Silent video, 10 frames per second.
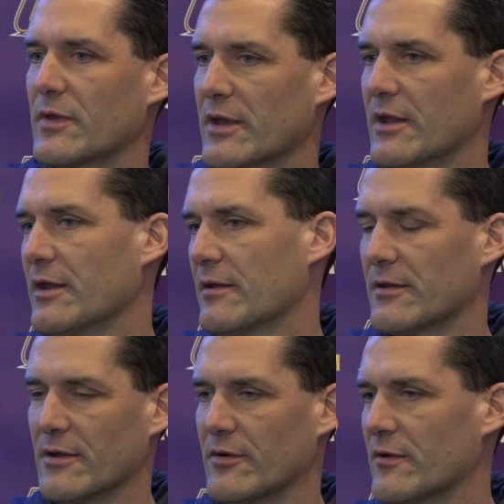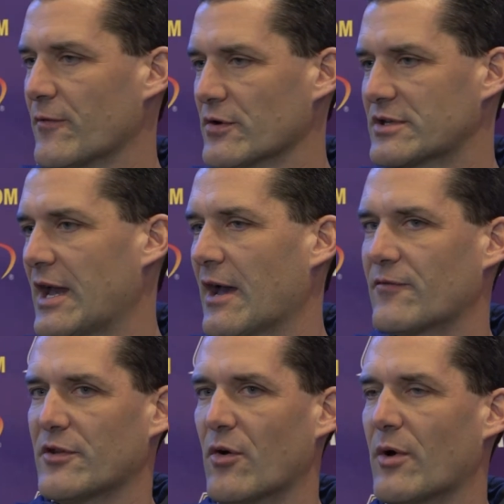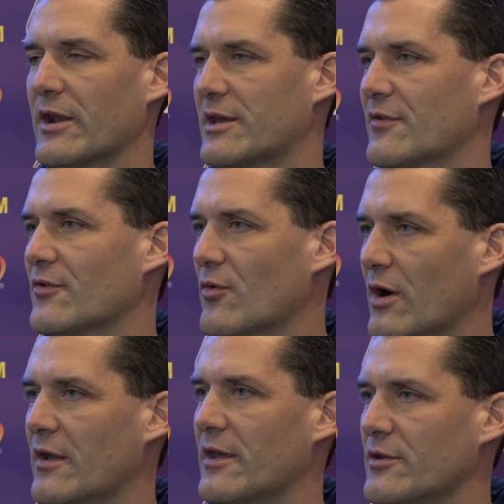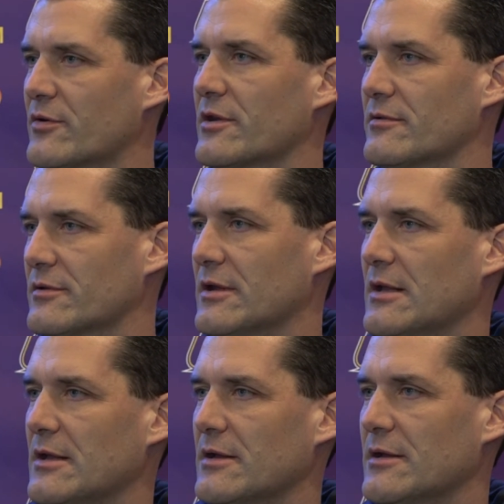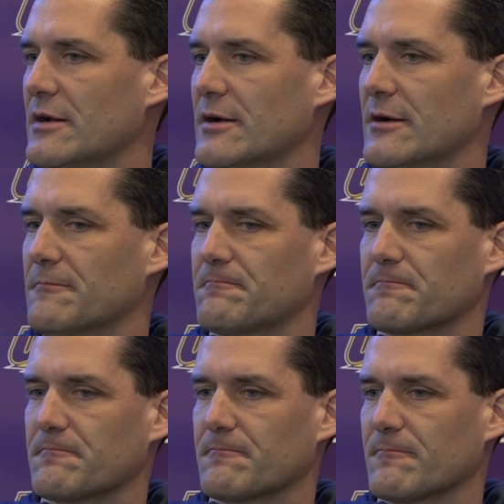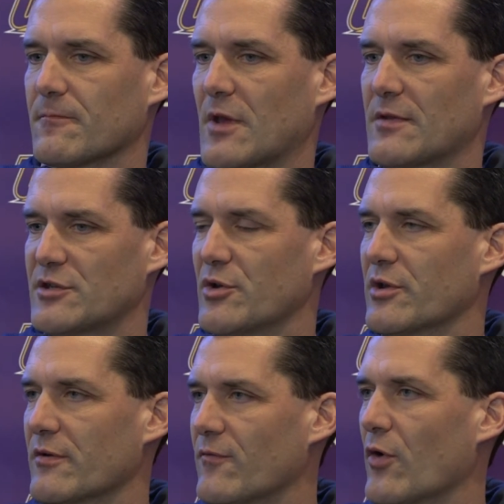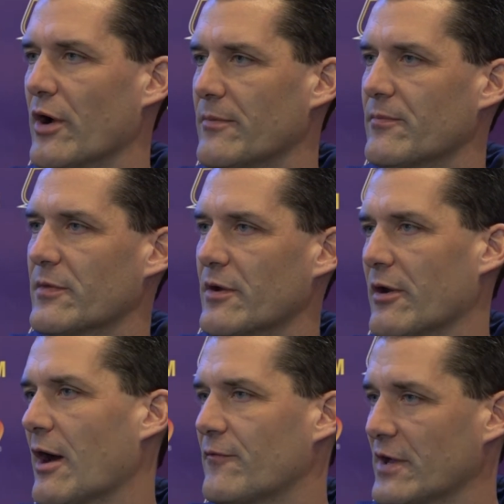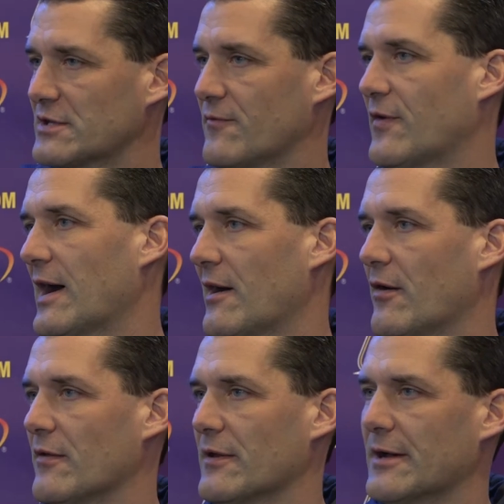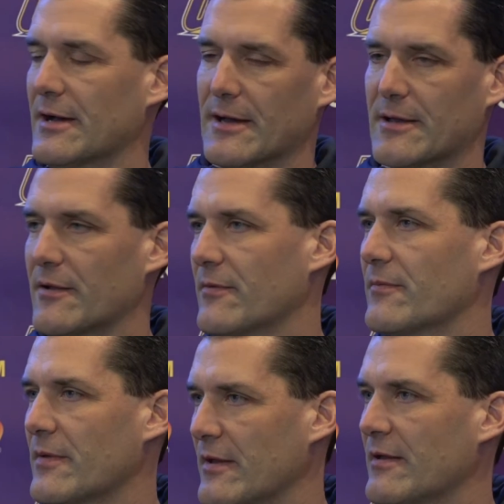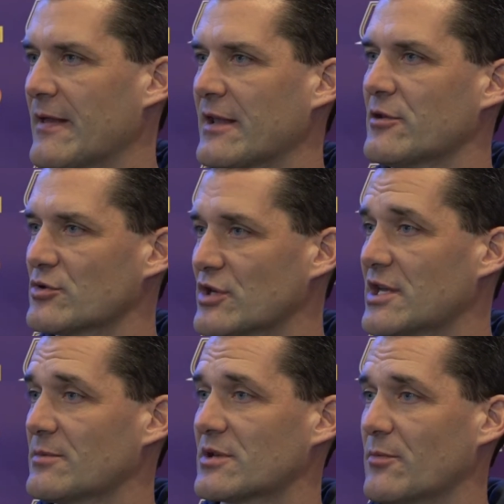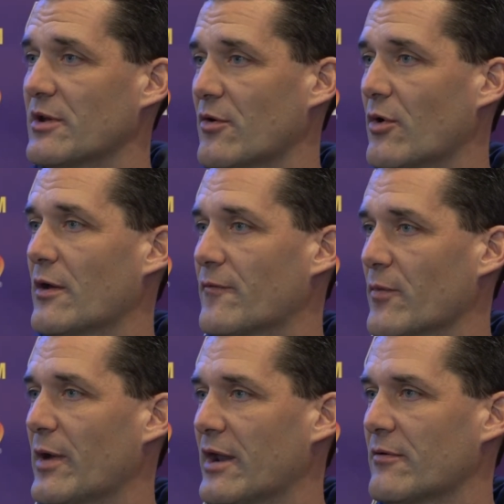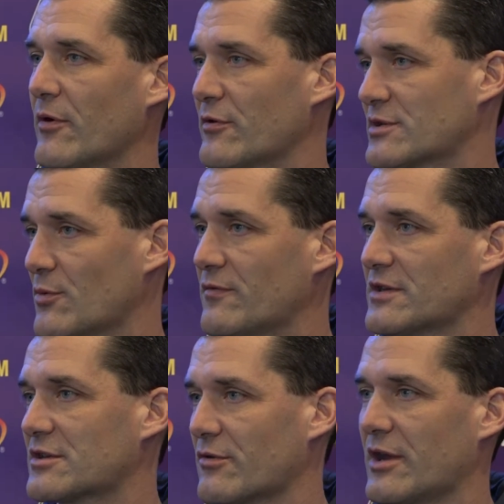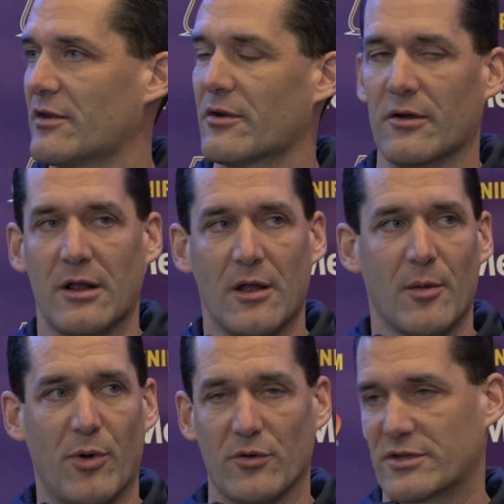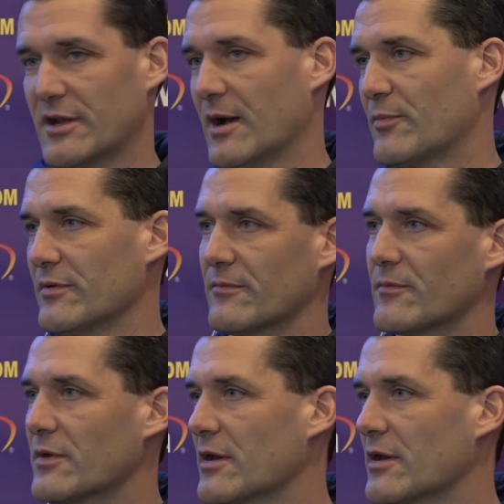In the first half, you don't want to get the one that you can avoid. An offensive foul, and that usually seems to be the one for Bennett, whether it's a moving screen or posting up and